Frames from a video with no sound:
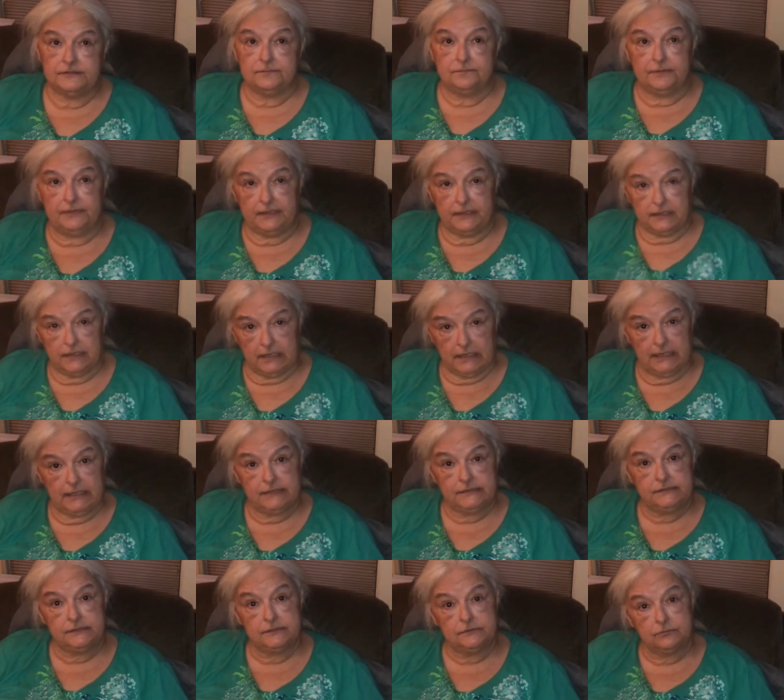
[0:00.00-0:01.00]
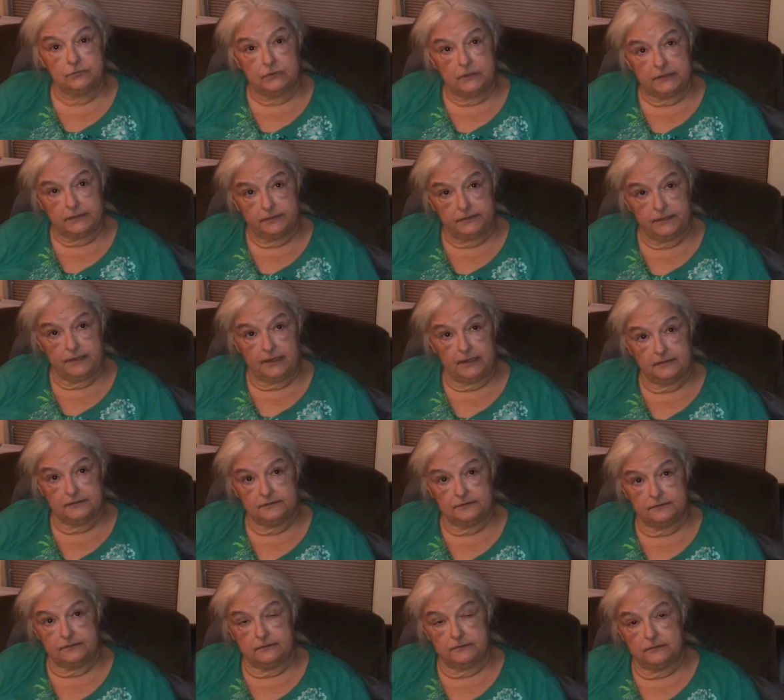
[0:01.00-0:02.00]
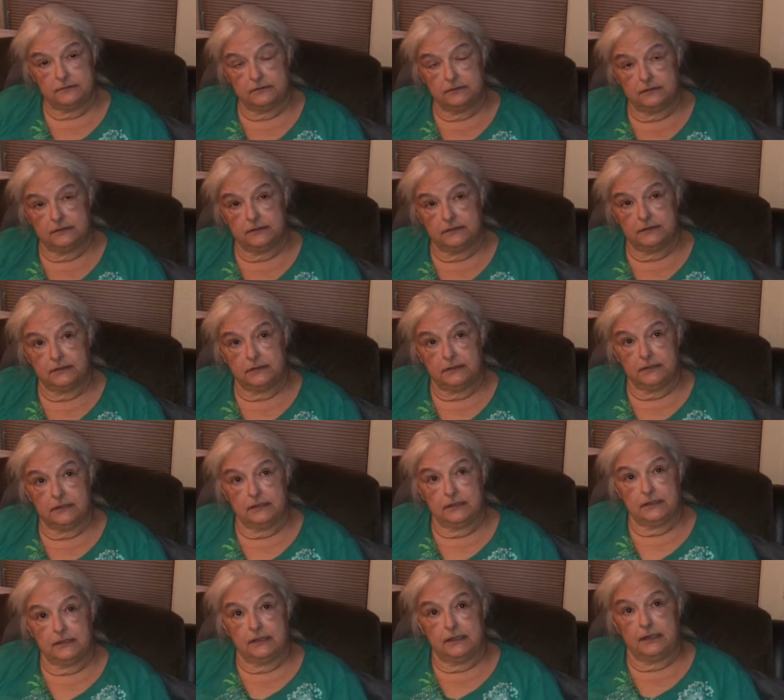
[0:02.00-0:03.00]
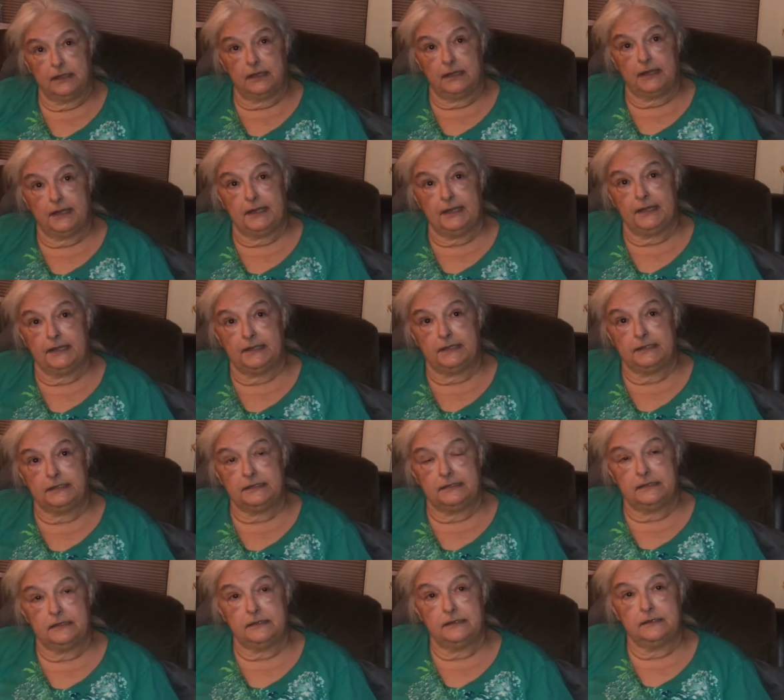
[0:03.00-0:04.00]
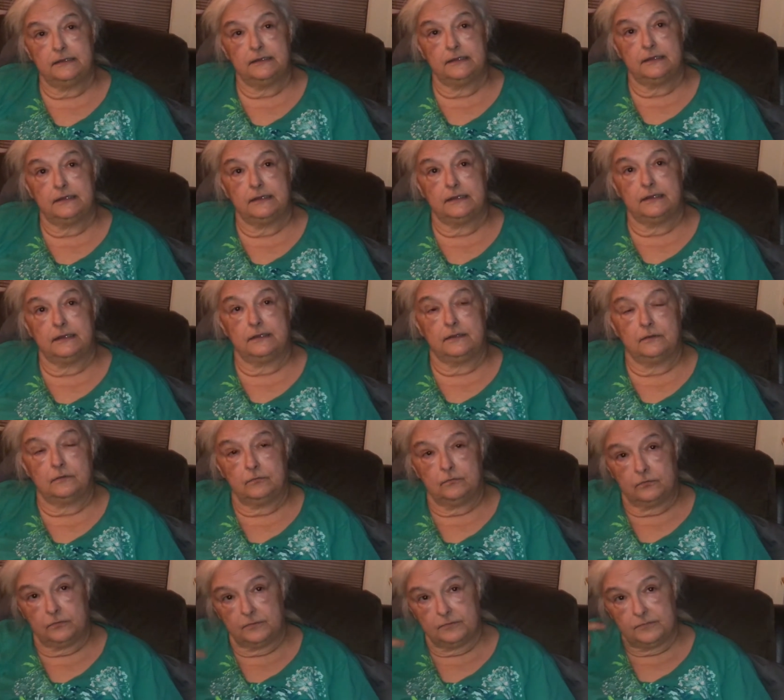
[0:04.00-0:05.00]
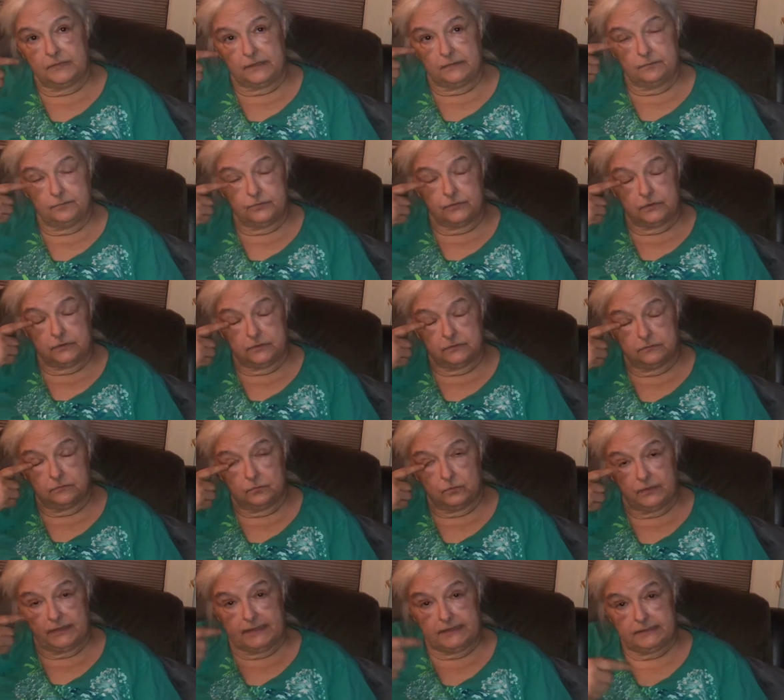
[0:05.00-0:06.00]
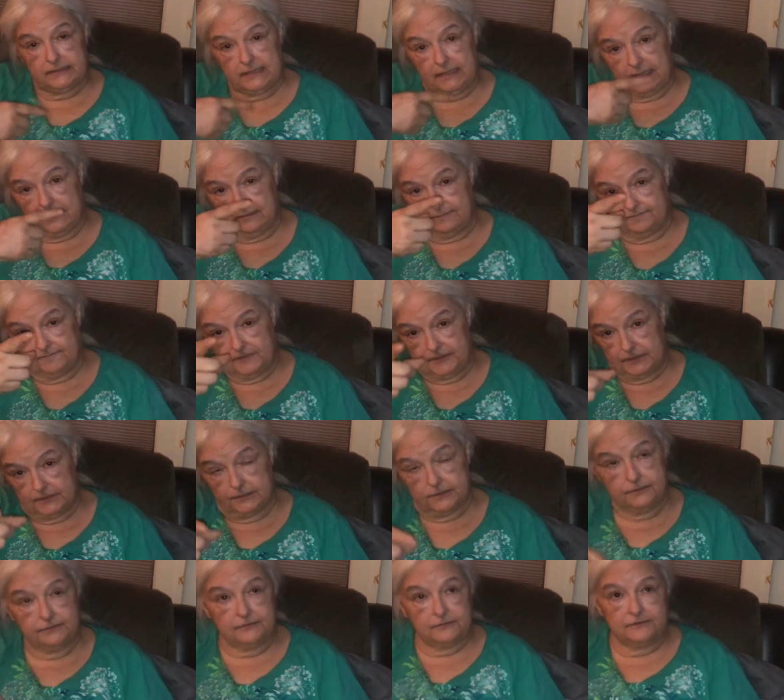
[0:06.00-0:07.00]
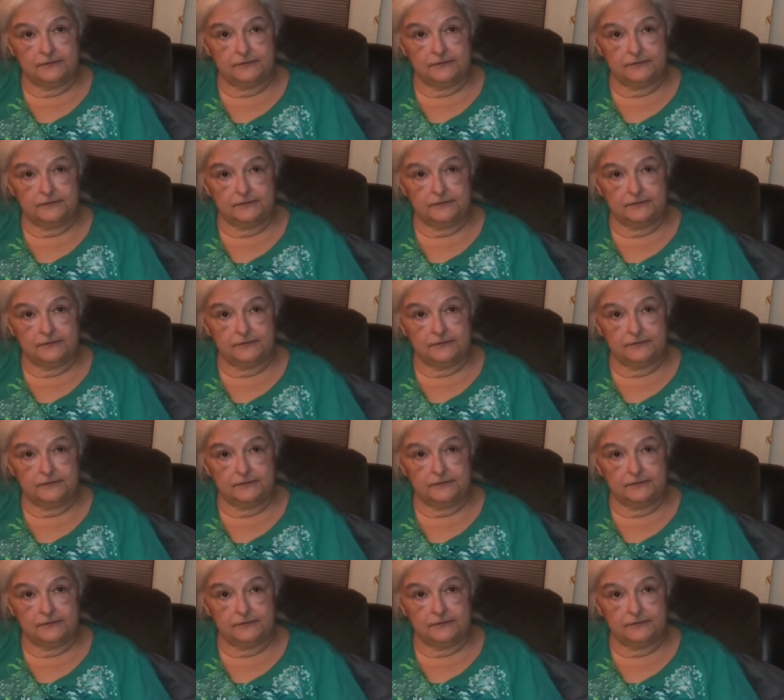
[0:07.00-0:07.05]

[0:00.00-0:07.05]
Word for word: to be kind to one another, and remember, we love you.